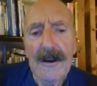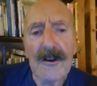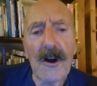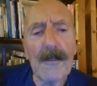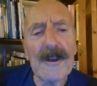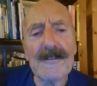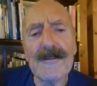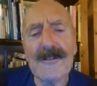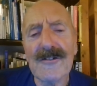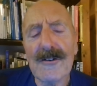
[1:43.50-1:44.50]
Comics
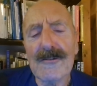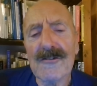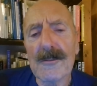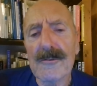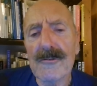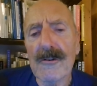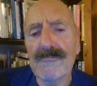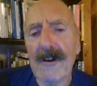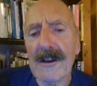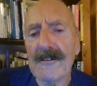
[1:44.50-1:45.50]
for children were a
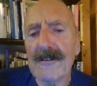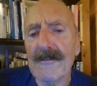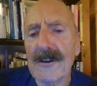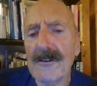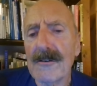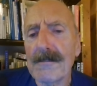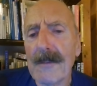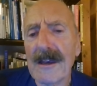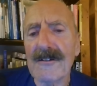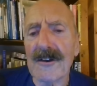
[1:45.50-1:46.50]
relatively new
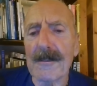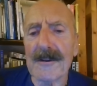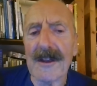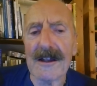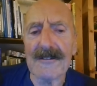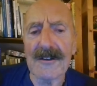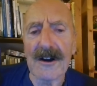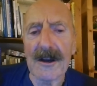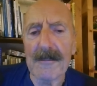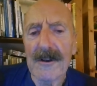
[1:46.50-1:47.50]
medium at that
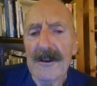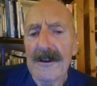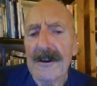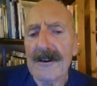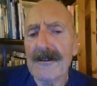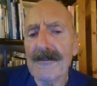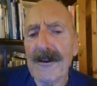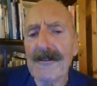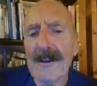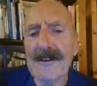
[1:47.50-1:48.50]
time, and
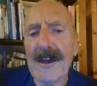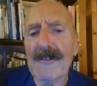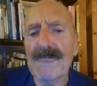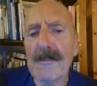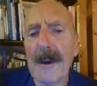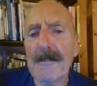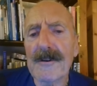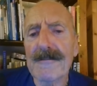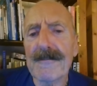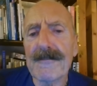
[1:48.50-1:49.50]
although they're now
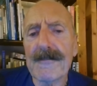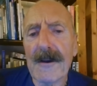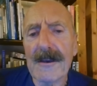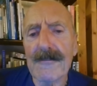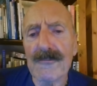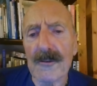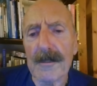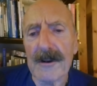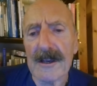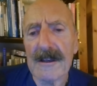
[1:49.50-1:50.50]
remembered
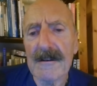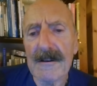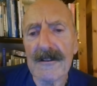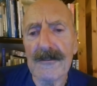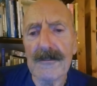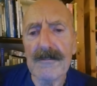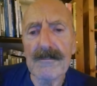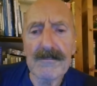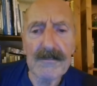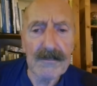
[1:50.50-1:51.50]
favourably as
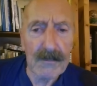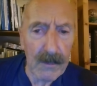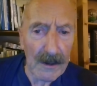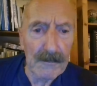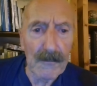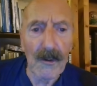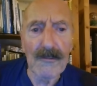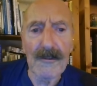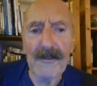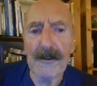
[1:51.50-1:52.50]
one
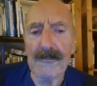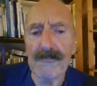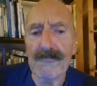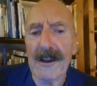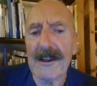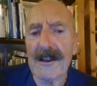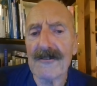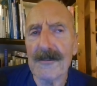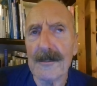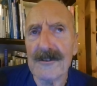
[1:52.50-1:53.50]
more of those
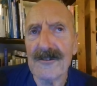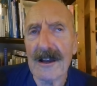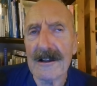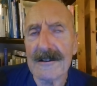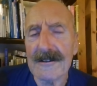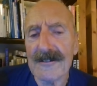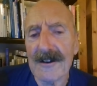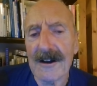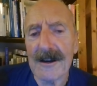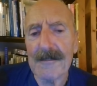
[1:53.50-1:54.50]
relics from a gentler
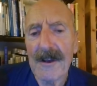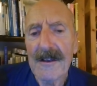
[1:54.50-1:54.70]
time,